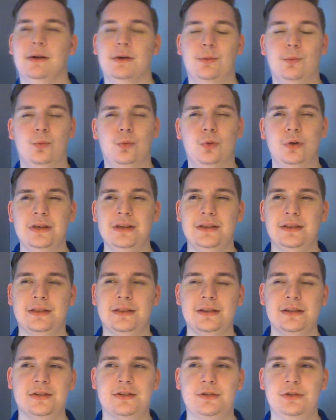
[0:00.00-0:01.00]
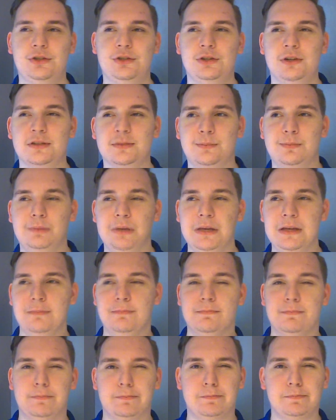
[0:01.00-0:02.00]
wouldn't this just be
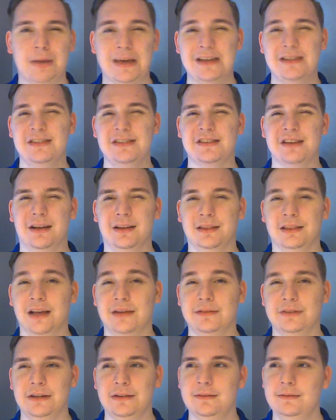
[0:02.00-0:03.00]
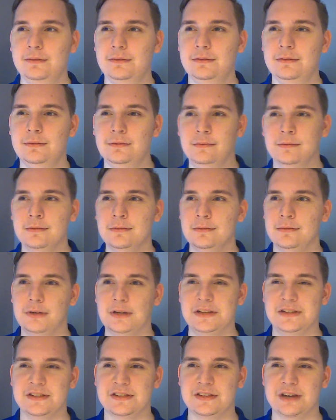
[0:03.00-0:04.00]
base 11
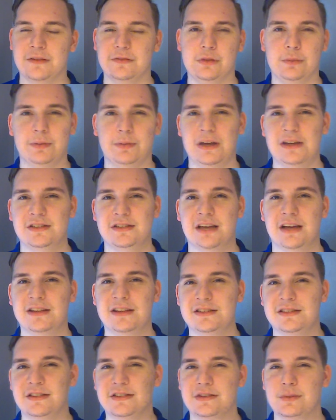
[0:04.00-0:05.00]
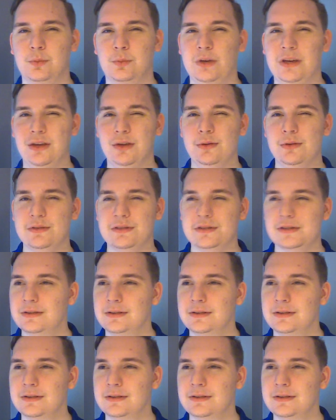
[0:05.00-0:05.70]
instead of the base 10 system we use?